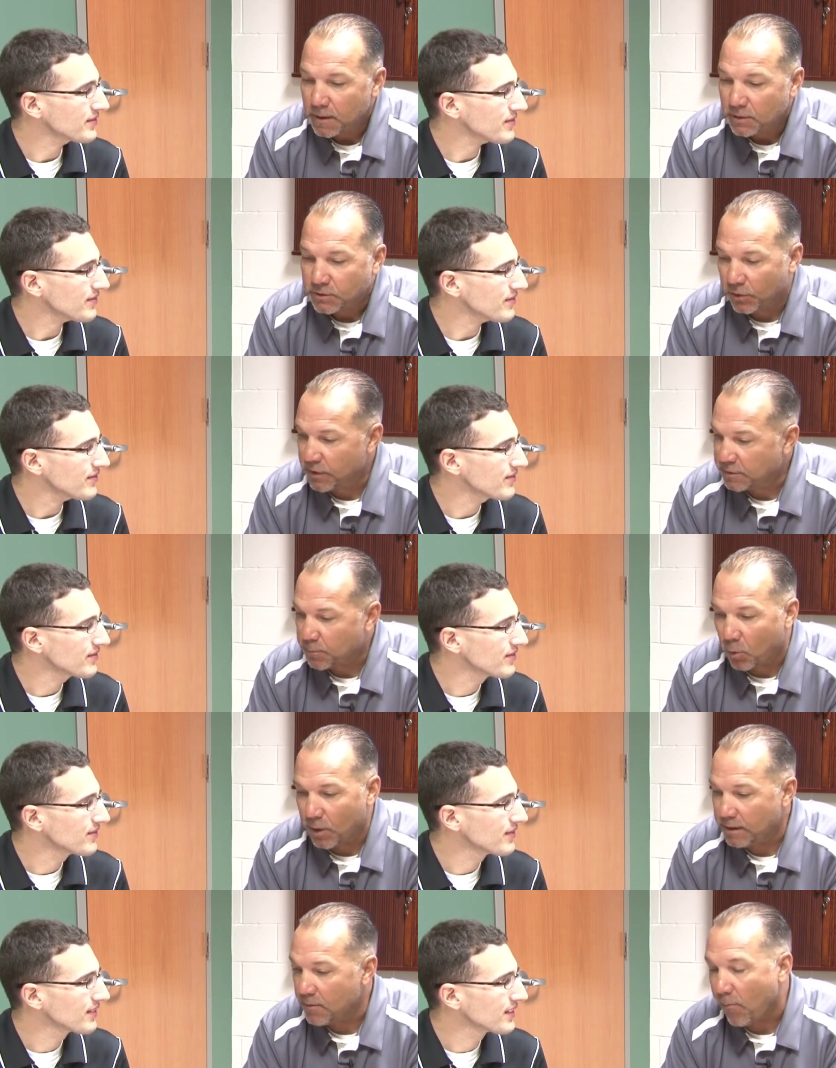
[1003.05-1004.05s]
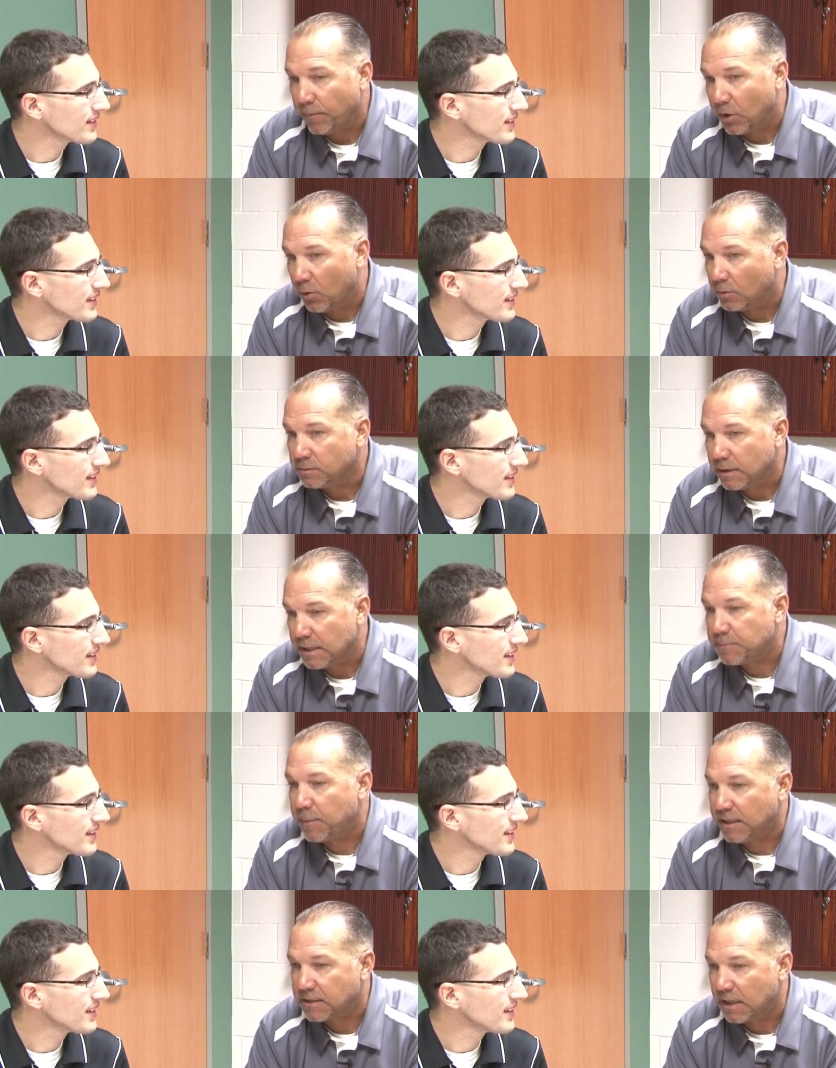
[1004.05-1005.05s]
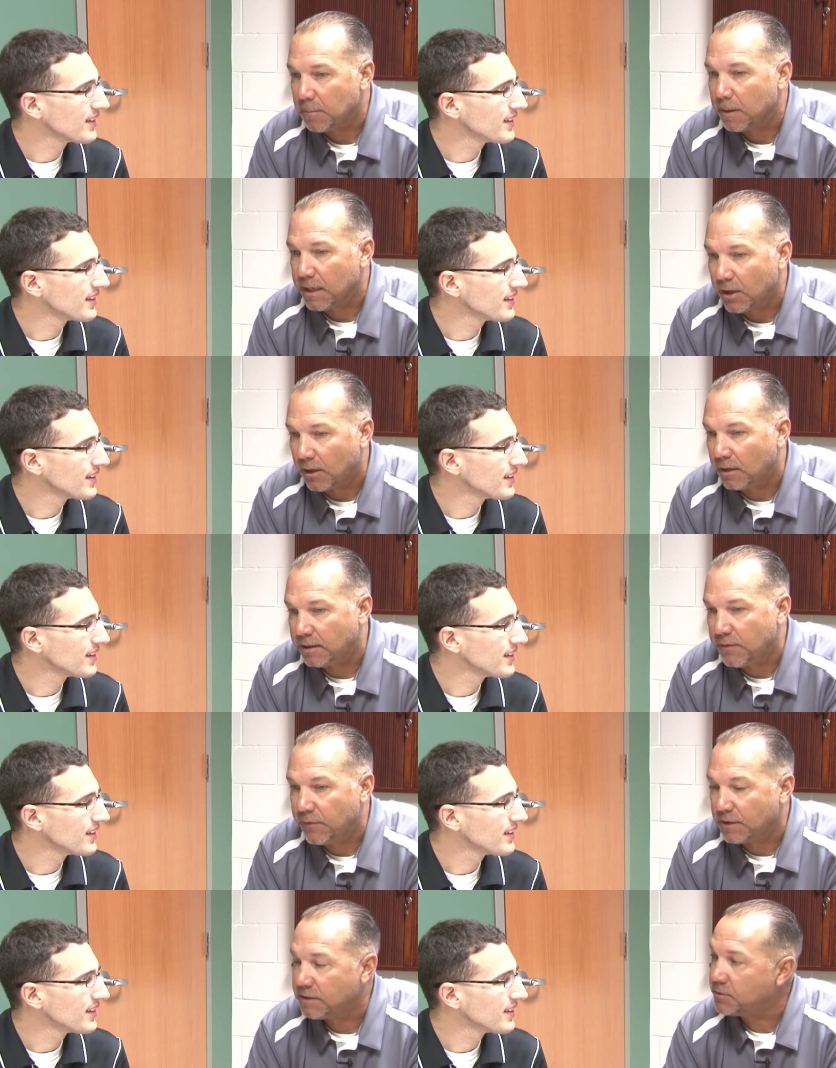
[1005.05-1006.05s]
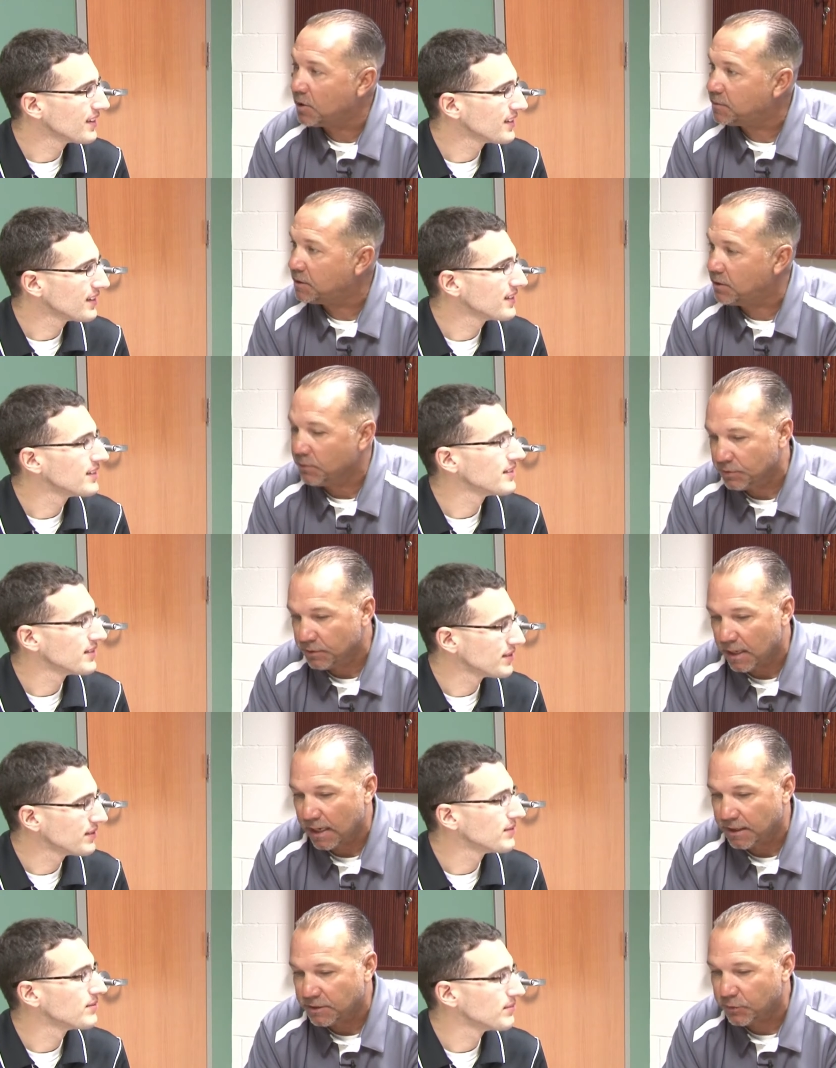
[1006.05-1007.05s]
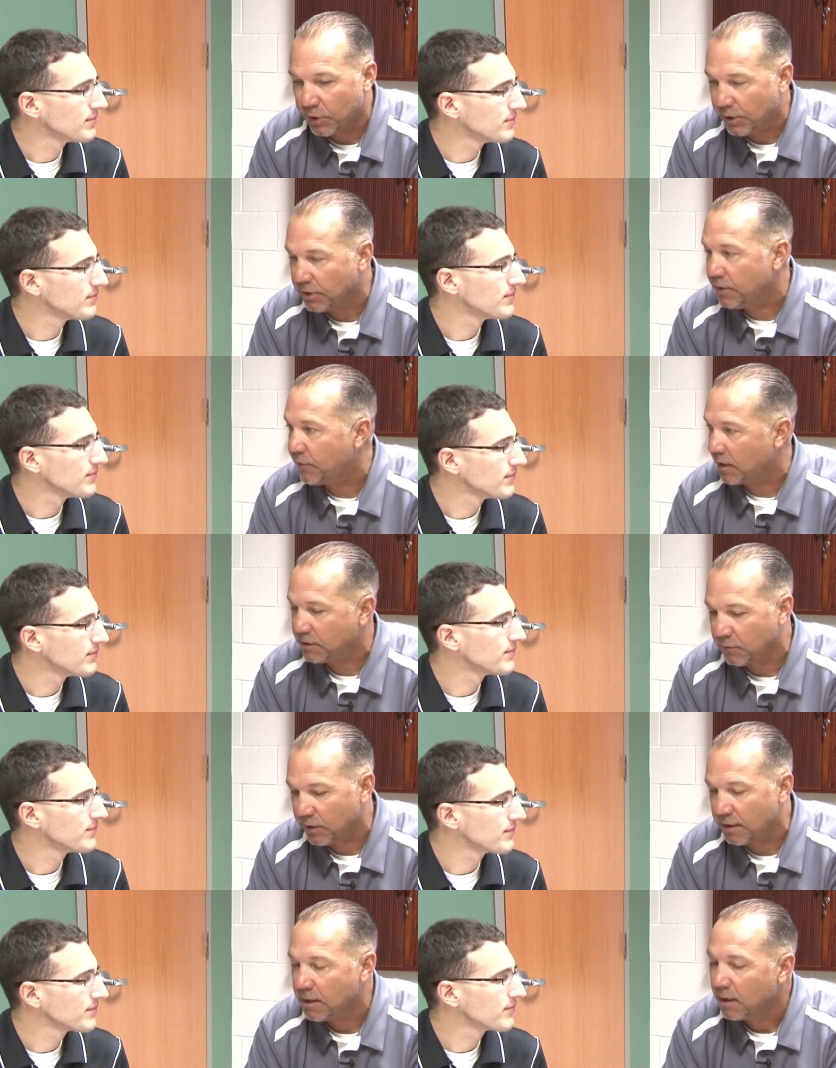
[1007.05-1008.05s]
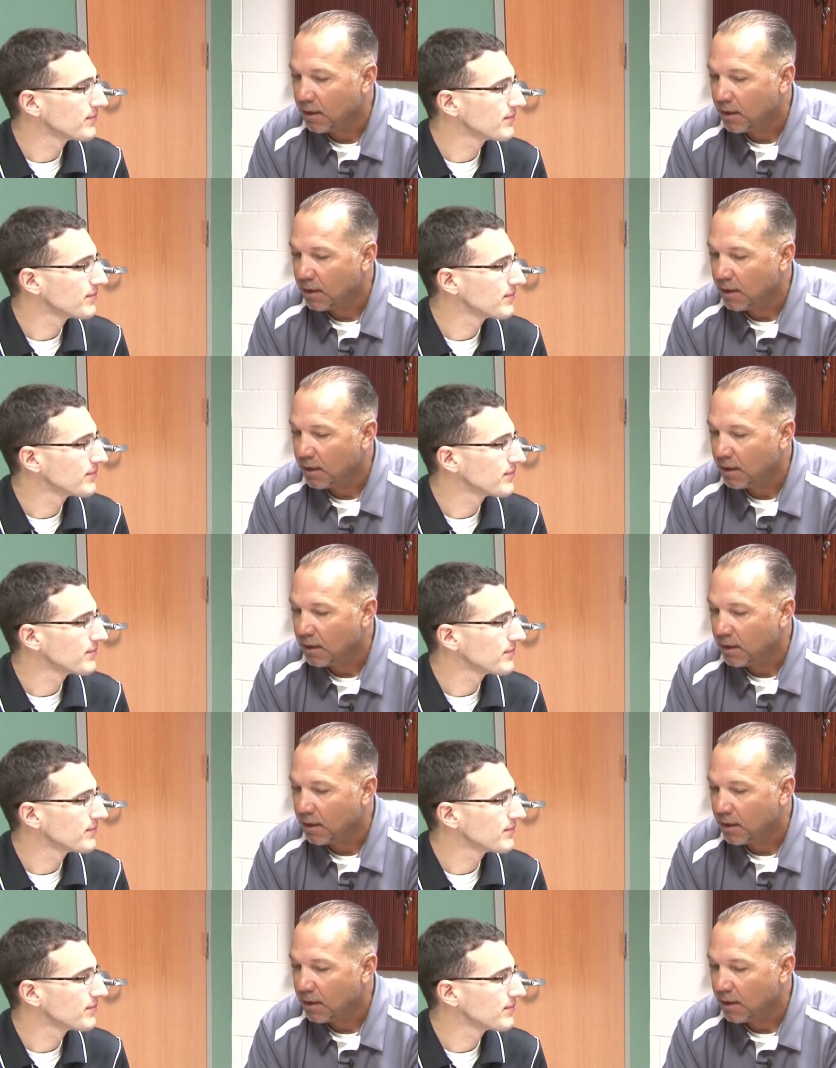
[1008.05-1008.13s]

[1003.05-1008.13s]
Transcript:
Speaker 1: Till this point, you know, he's basically been a defensive substitution. Andy's very good defensively,